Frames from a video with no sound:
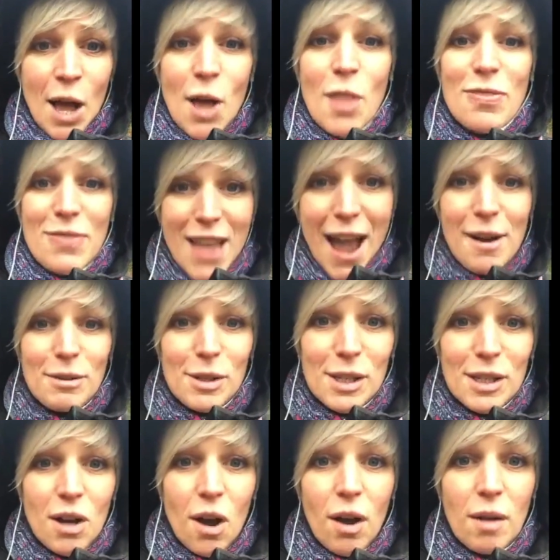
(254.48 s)
Now's the
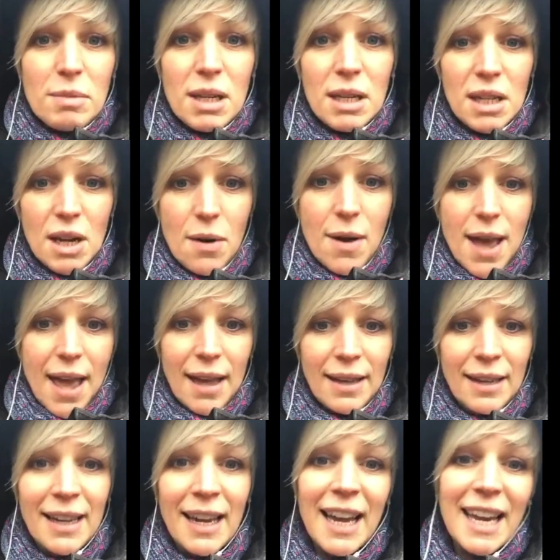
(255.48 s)
time to do it.
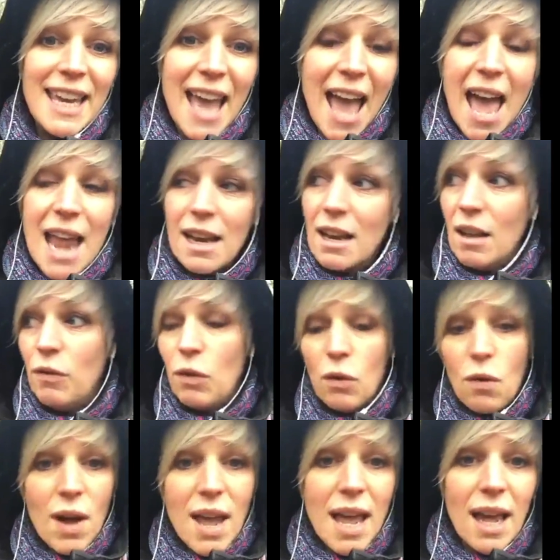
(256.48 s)
And again, if you've
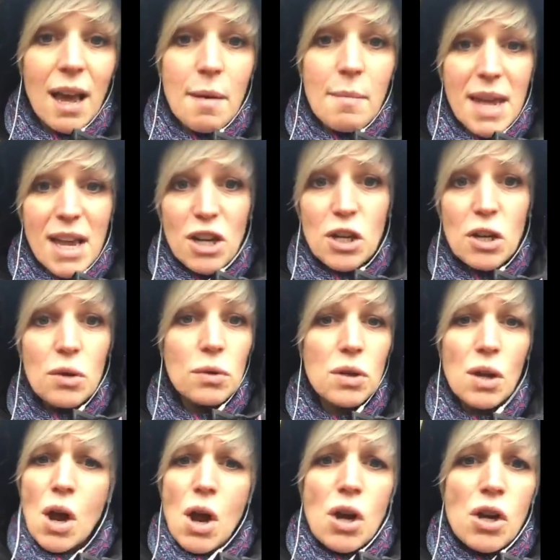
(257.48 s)
got income
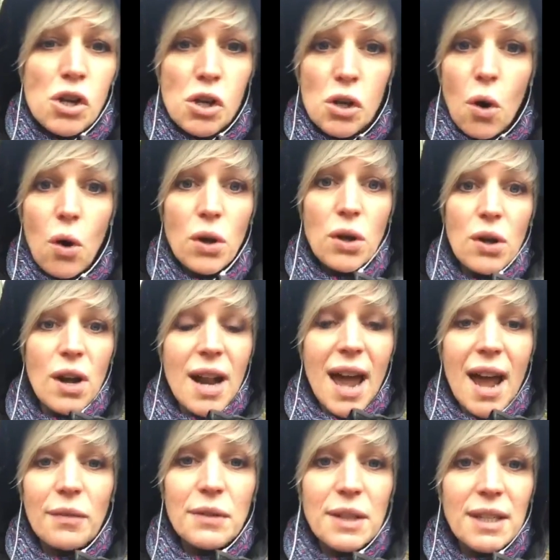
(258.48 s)
issues, sure, you're going to
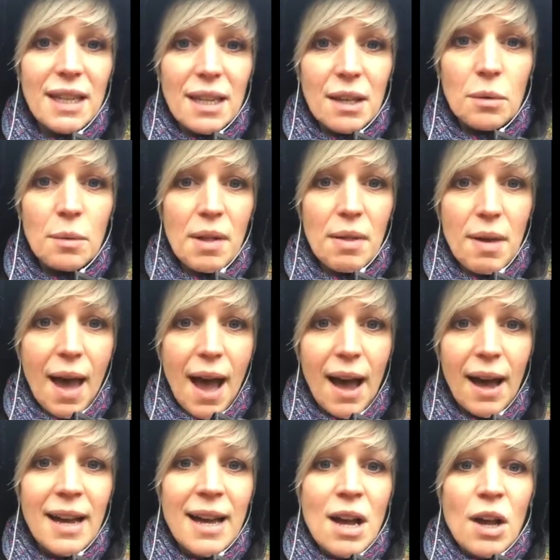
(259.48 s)
have to deal with
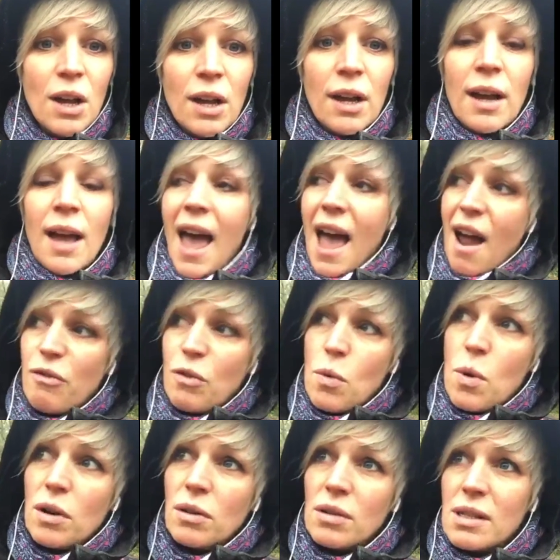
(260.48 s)
that.
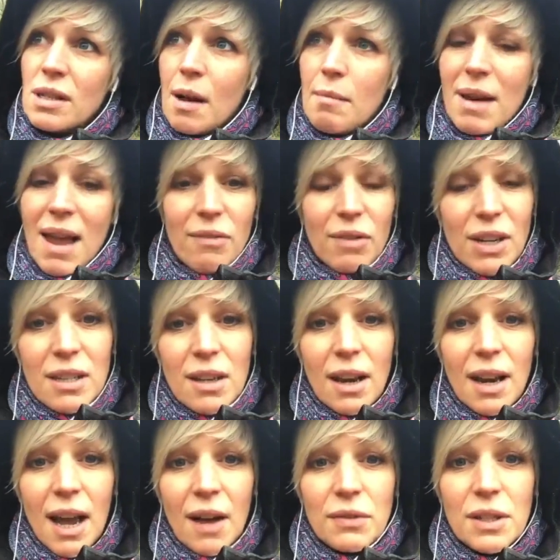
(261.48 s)
Everyone on some level is going
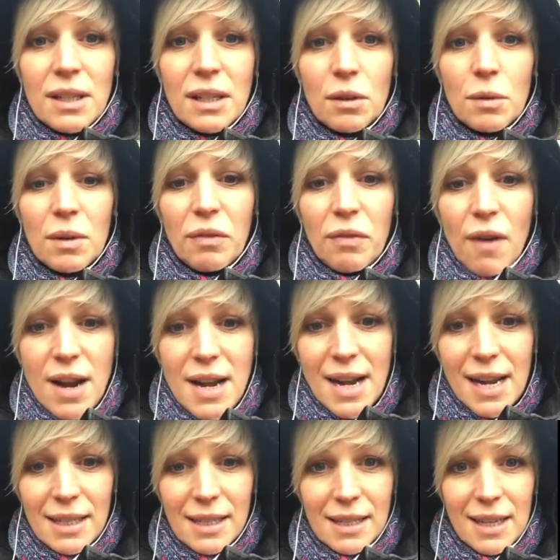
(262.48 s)
to have to deal with
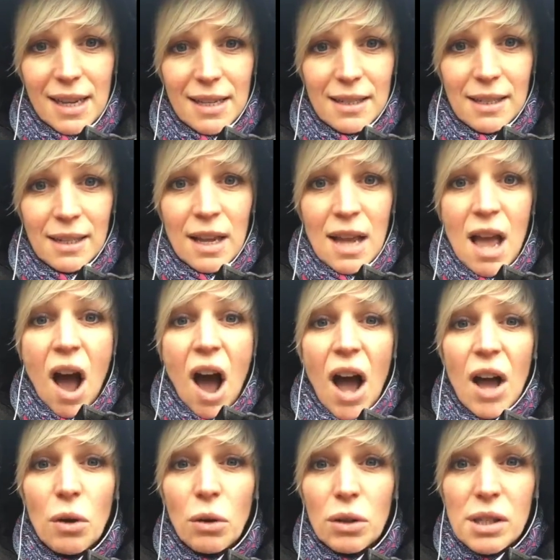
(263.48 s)
finances.
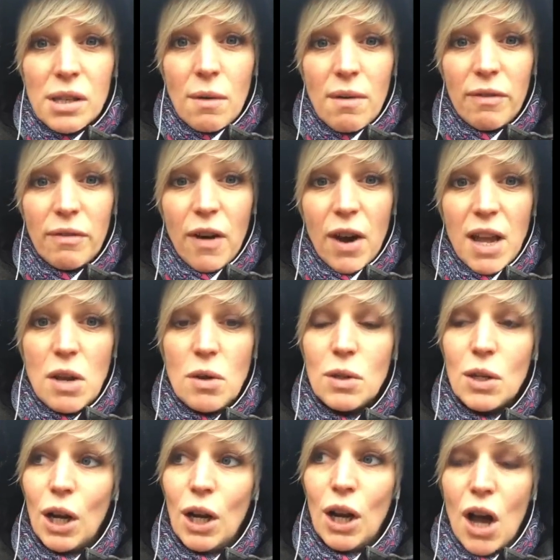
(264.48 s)
I also invite you
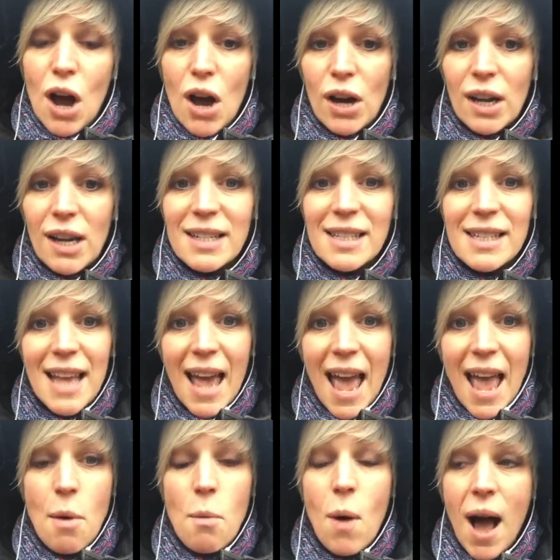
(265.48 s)
to look and
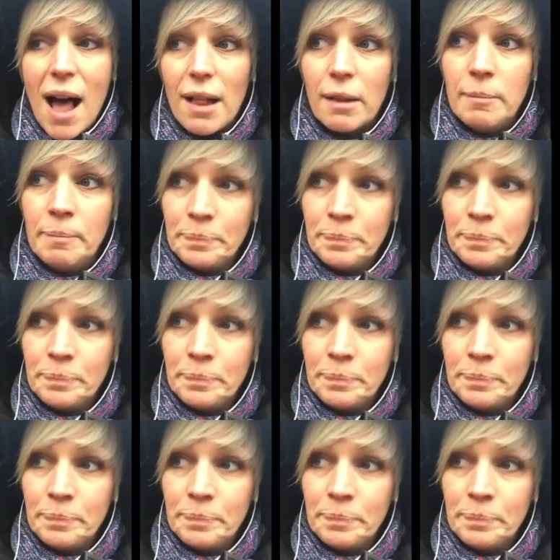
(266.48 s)
say, well,